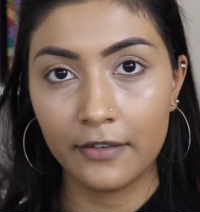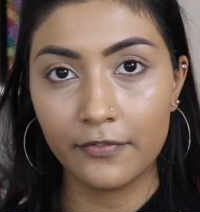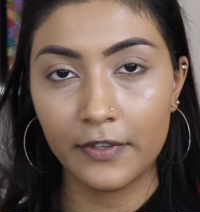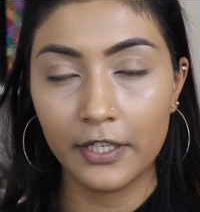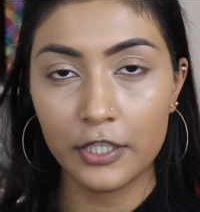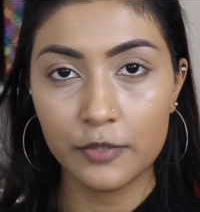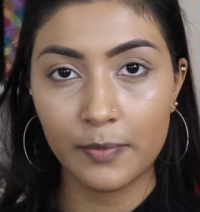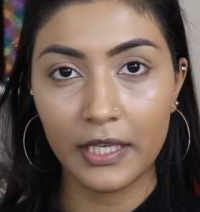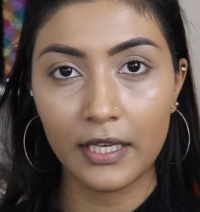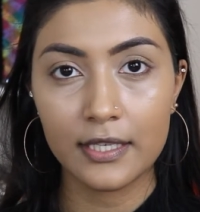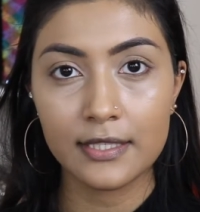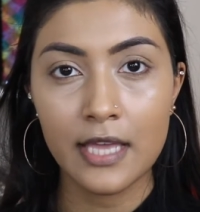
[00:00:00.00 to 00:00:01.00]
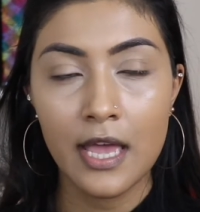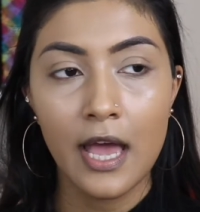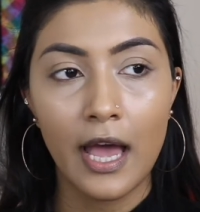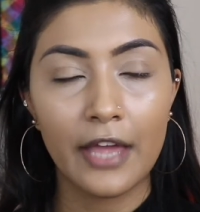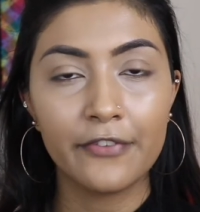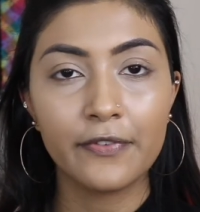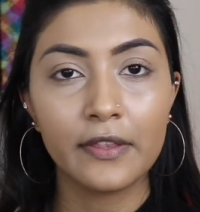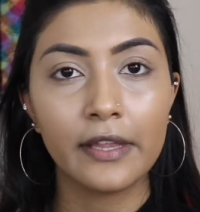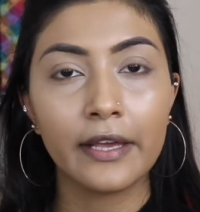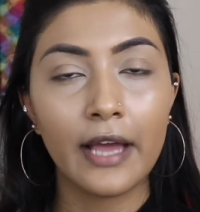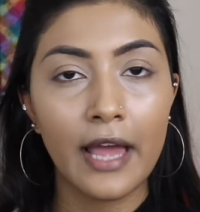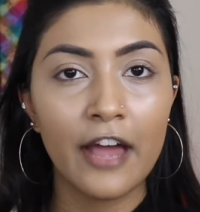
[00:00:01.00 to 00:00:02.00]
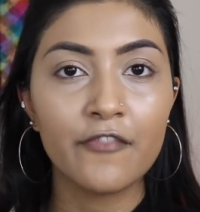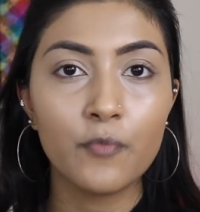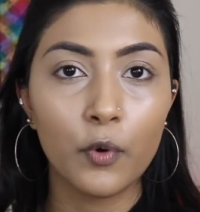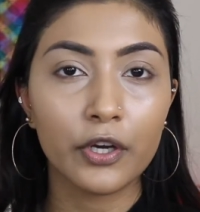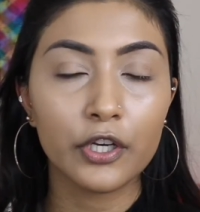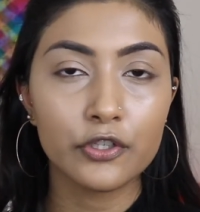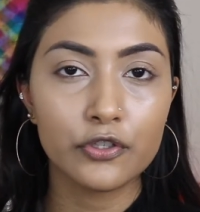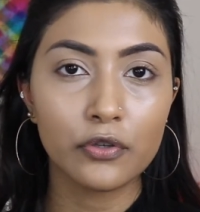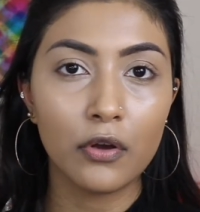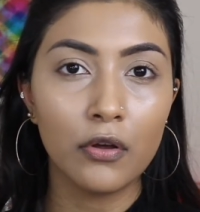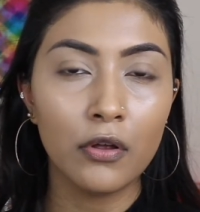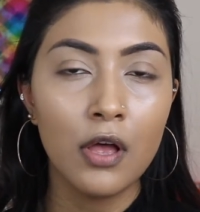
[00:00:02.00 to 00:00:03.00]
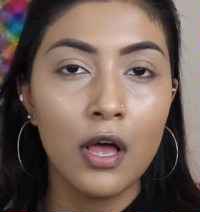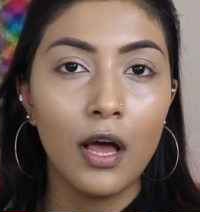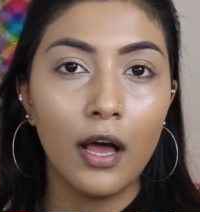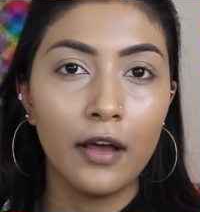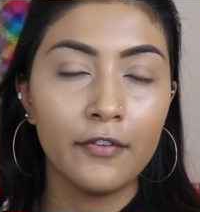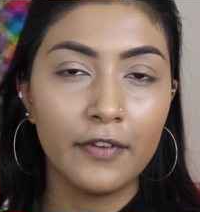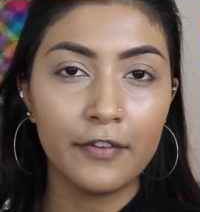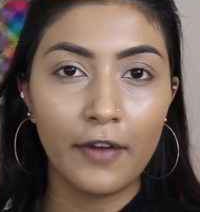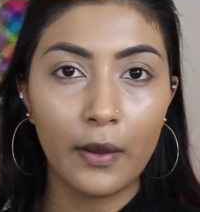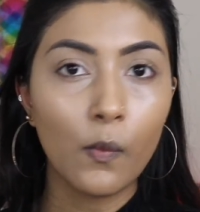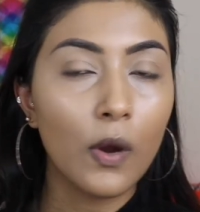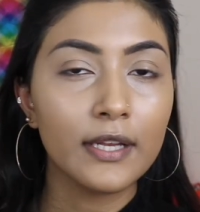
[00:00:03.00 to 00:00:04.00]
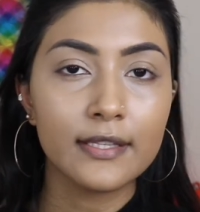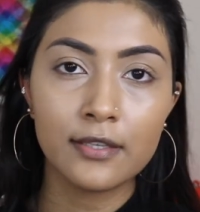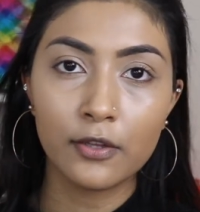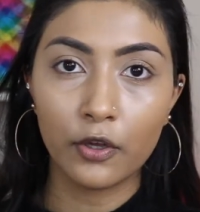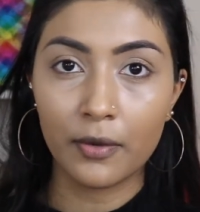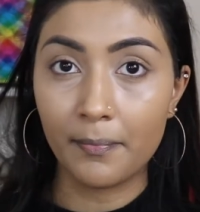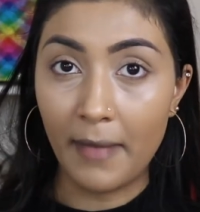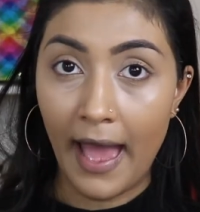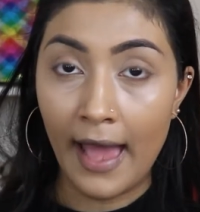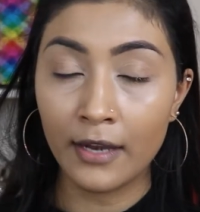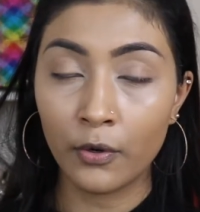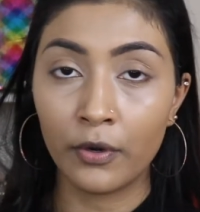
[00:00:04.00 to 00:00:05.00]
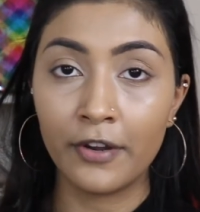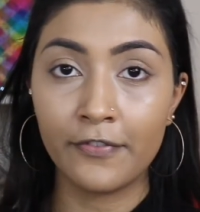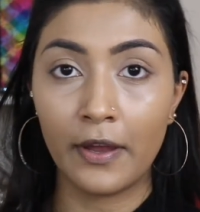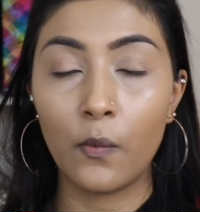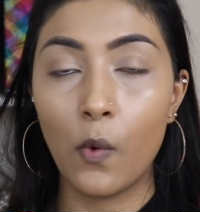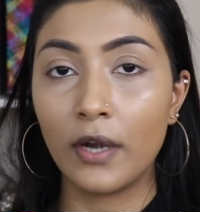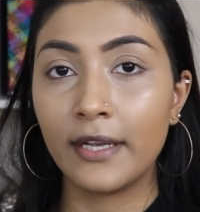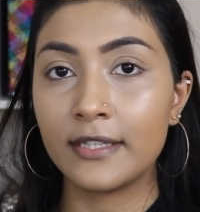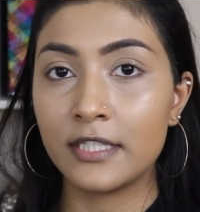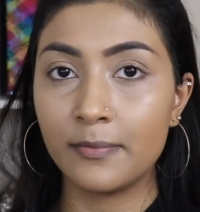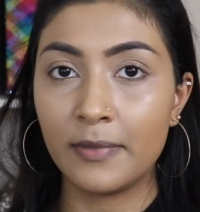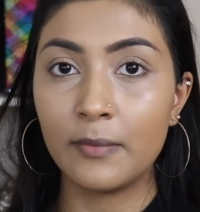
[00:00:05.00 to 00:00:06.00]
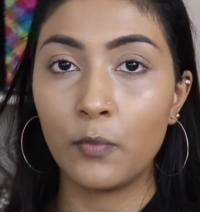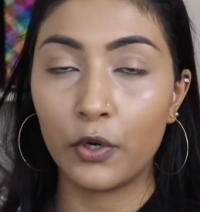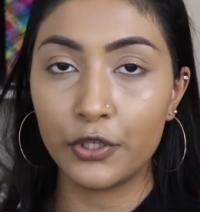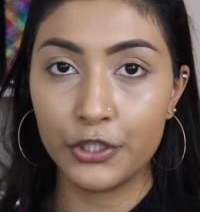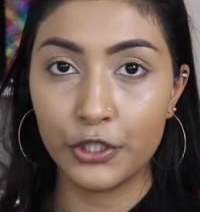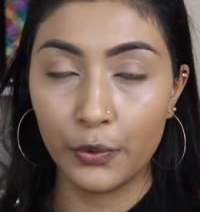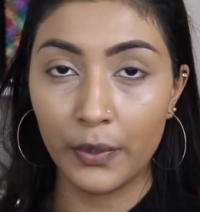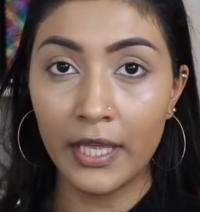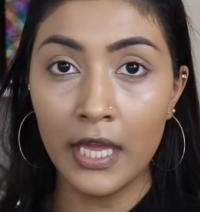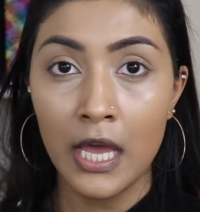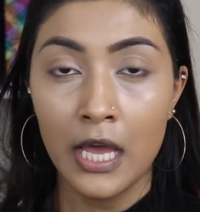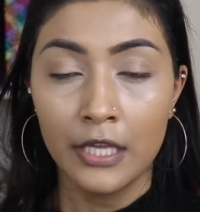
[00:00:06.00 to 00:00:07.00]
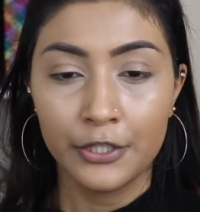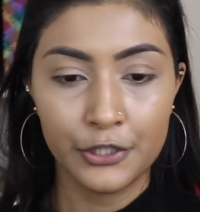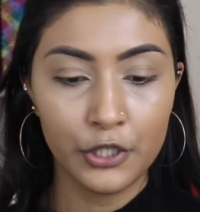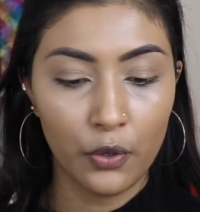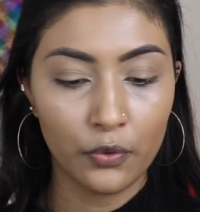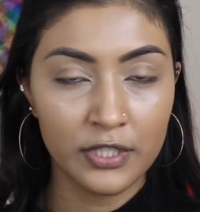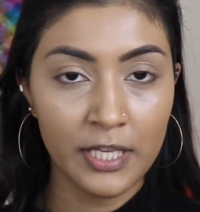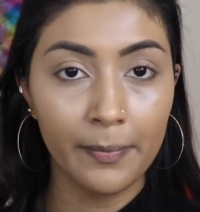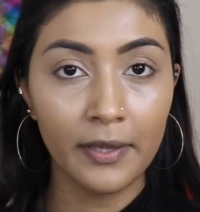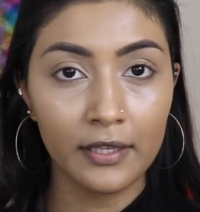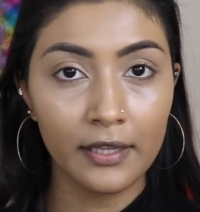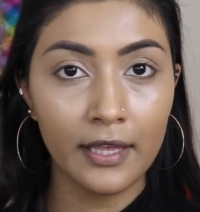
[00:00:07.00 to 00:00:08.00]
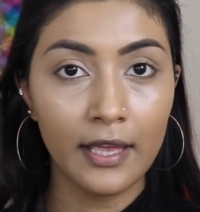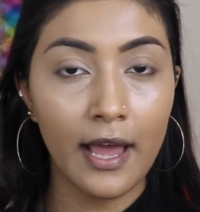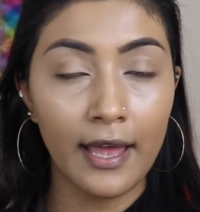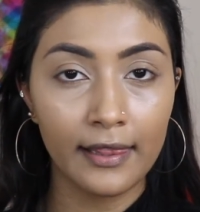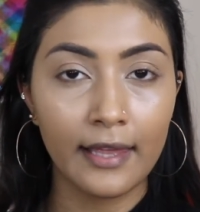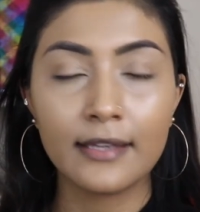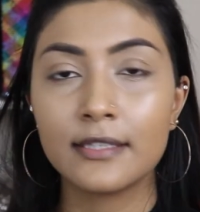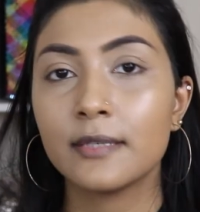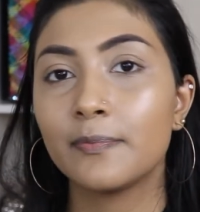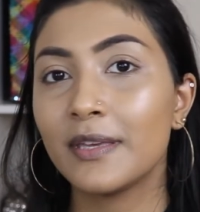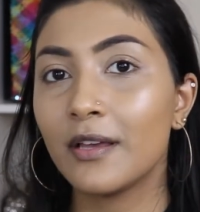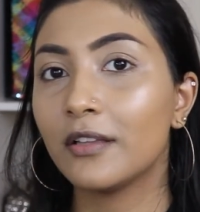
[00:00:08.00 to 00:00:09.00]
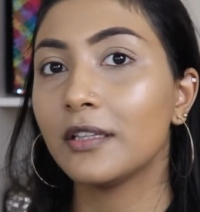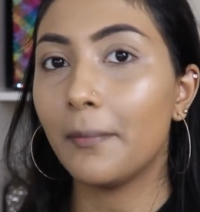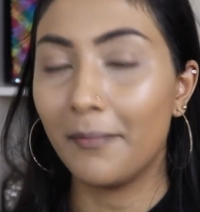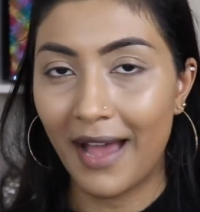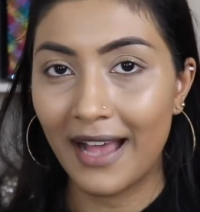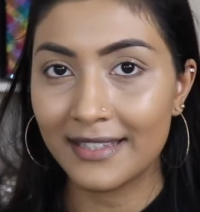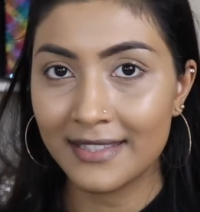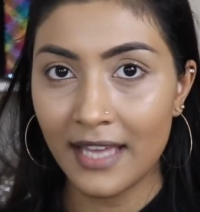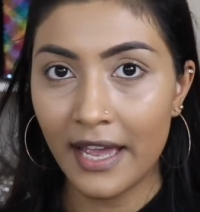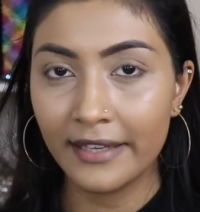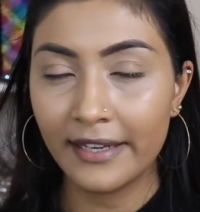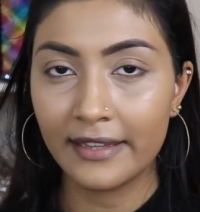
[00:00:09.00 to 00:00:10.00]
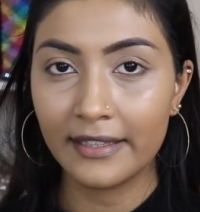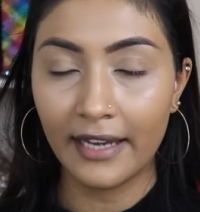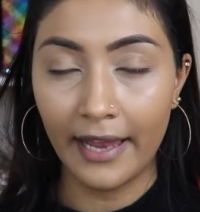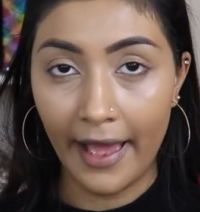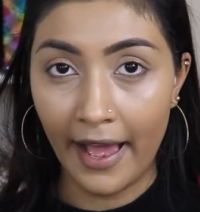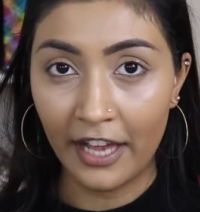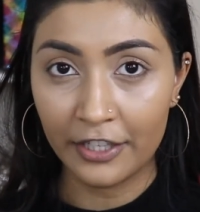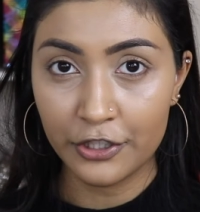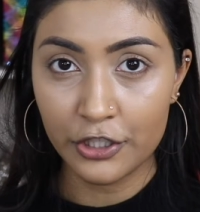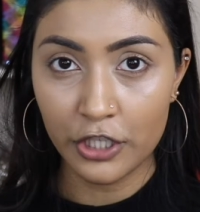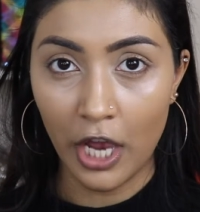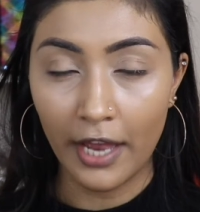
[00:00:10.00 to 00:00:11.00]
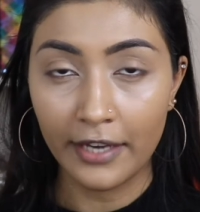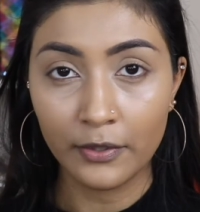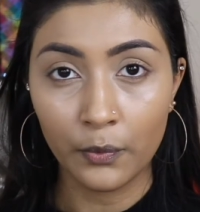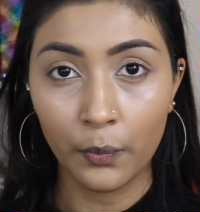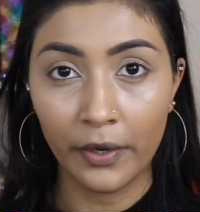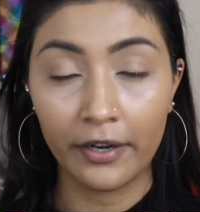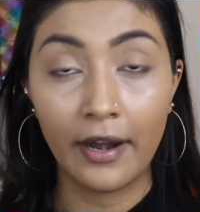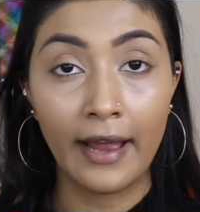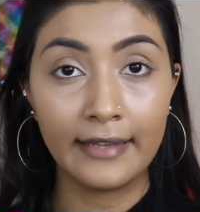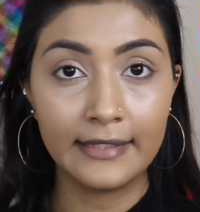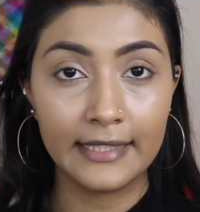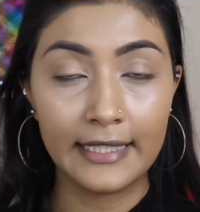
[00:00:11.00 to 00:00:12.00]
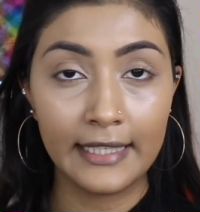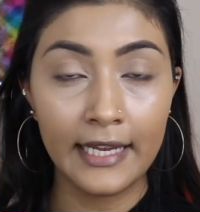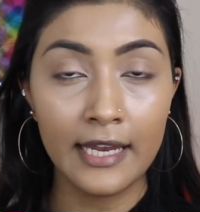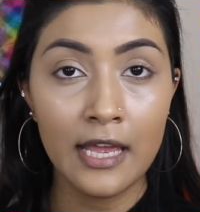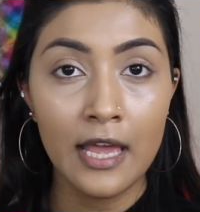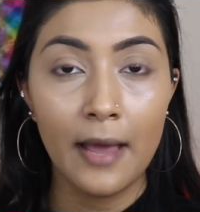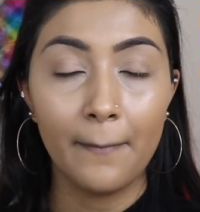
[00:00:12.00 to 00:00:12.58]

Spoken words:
finish because I feel like I have more control of if I want it to look matte or if I want it to be more dewy. So typically I like to be on the matte side, and then I add shine where I need it.